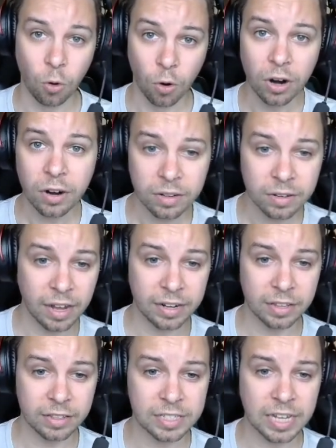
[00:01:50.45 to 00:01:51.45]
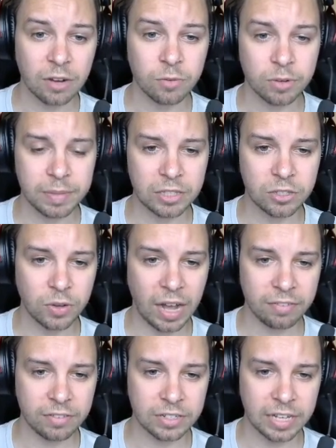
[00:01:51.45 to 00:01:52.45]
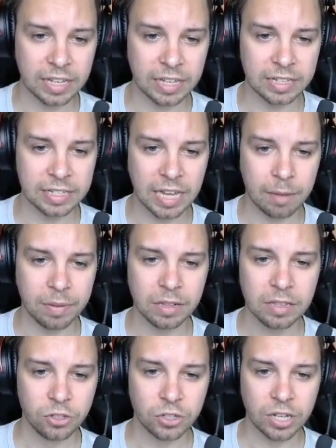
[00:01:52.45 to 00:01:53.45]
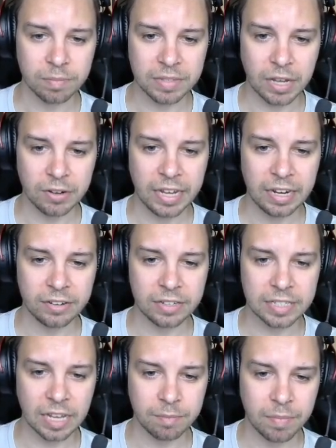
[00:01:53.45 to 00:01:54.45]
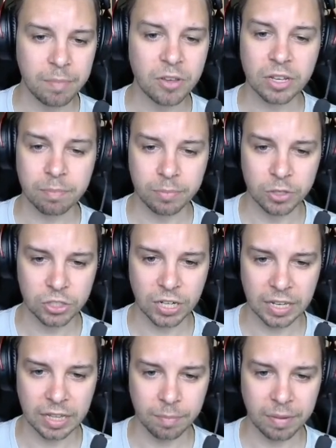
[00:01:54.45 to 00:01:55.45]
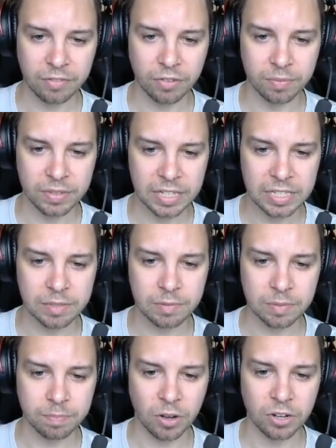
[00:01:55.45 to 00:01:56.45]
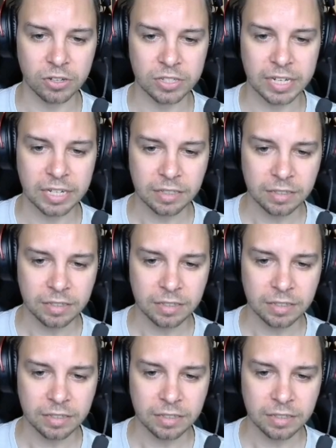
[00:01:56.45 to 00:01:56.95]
Or another style would be to, after taking this apple, you come down here instead. Maybe you can push a little bit from these polygons here.